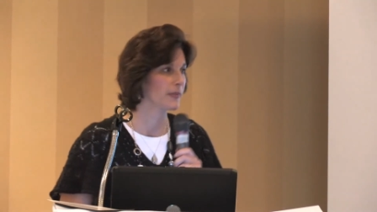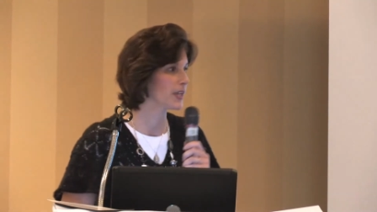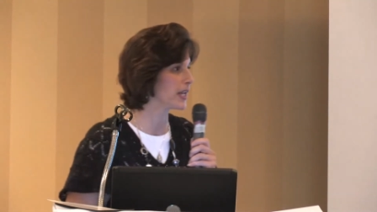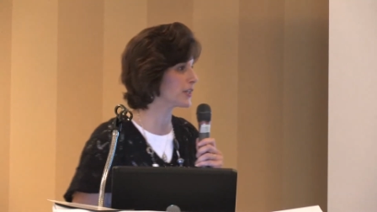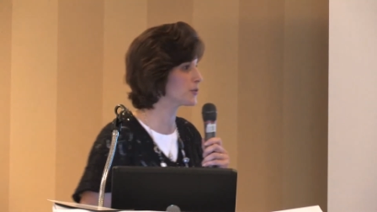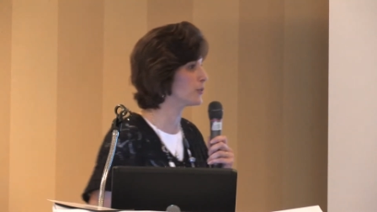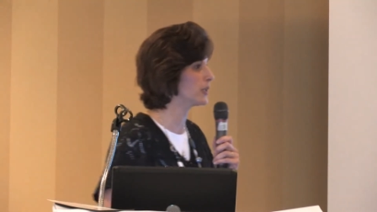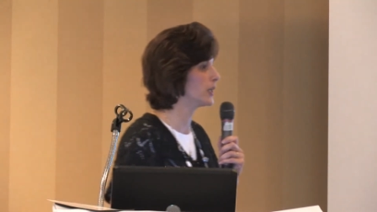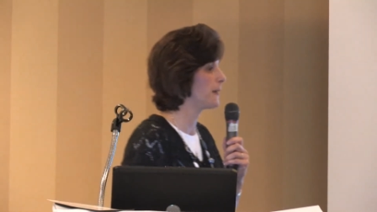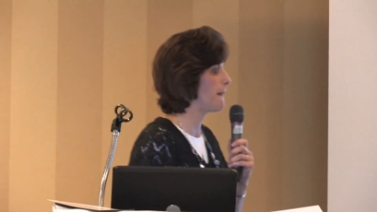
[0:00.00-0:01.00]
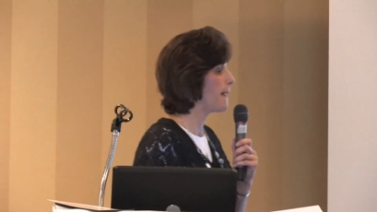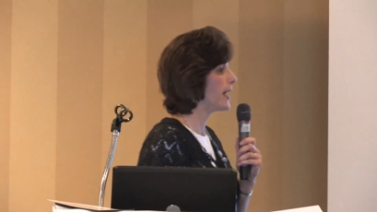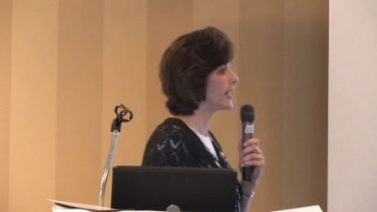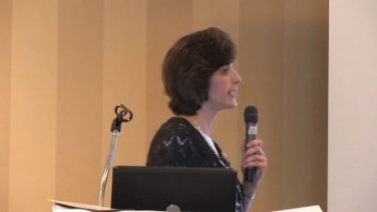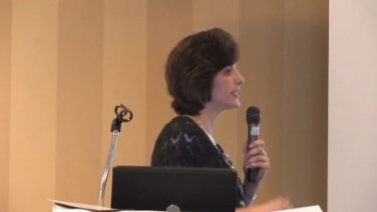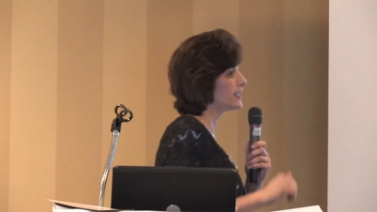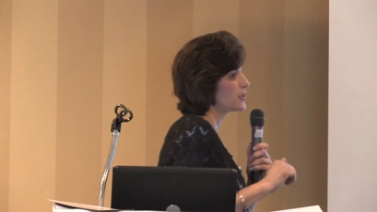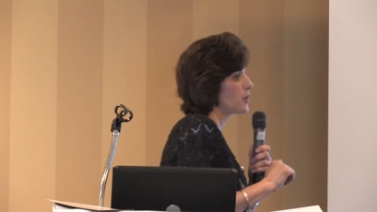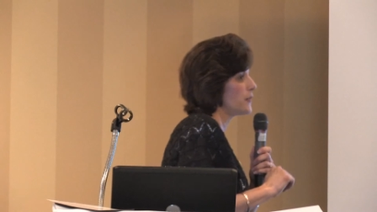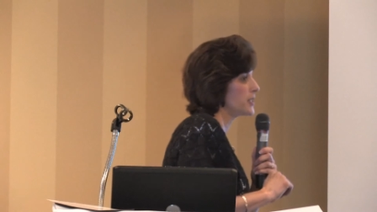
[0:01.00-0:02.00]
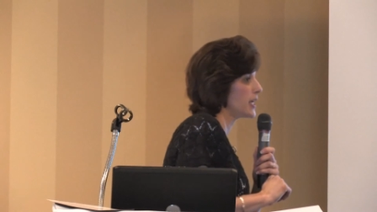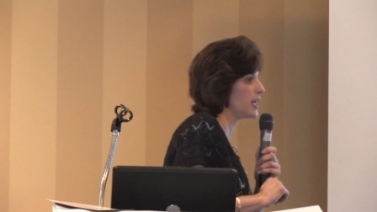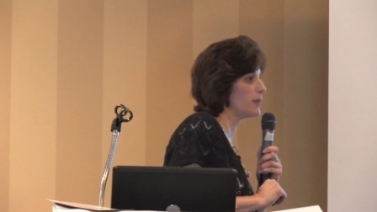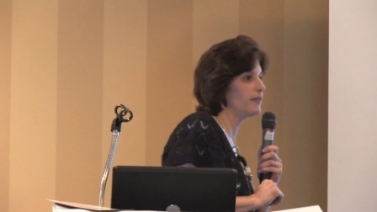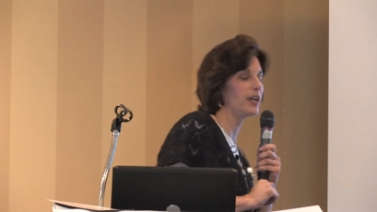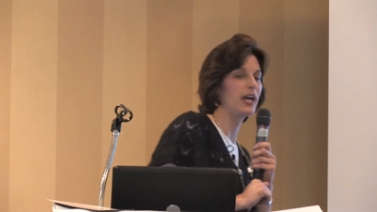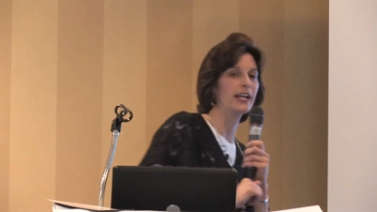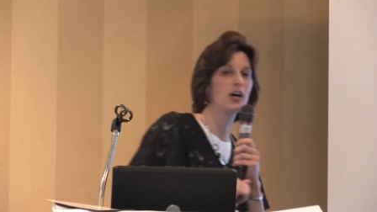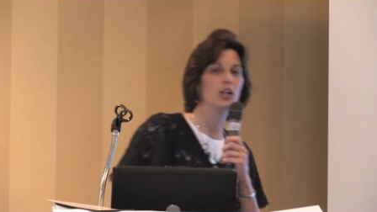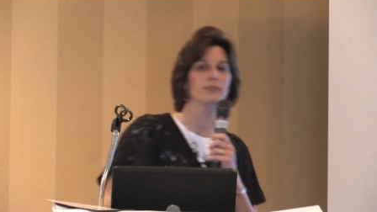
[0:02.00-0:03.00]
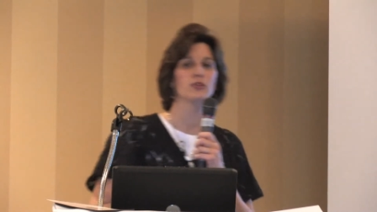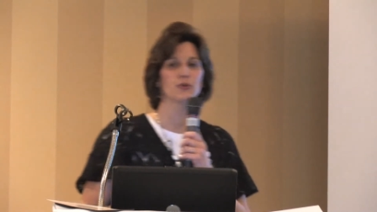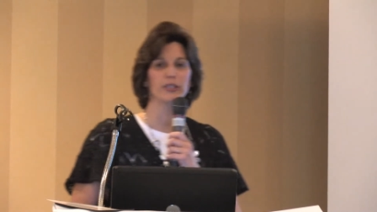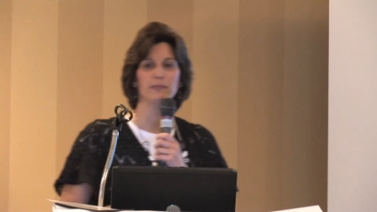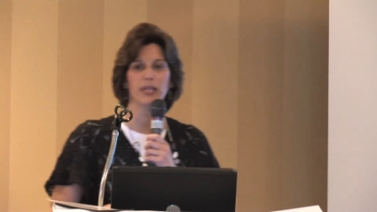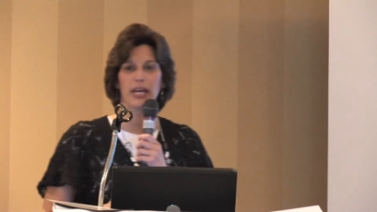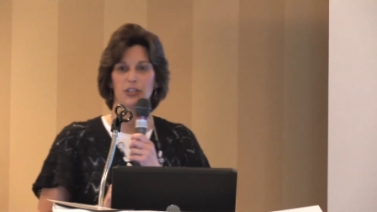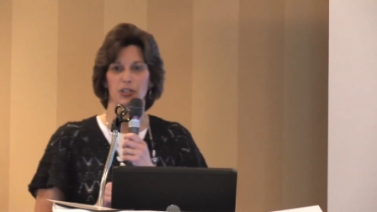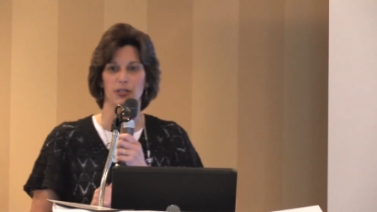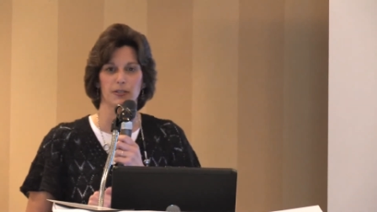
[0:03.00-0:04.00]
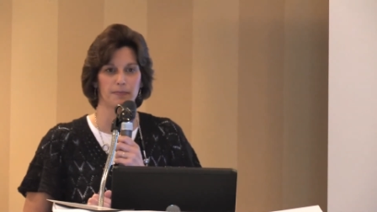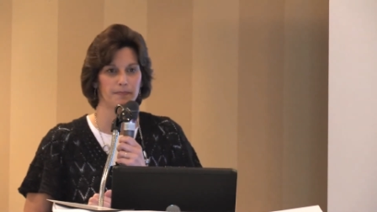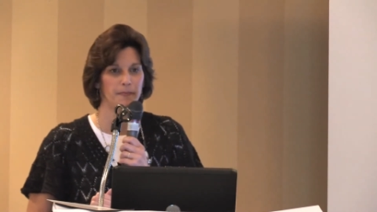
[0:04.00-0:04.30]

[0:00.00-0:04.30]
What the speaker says: the next one. And I get this all the time. I call them dream gadgets.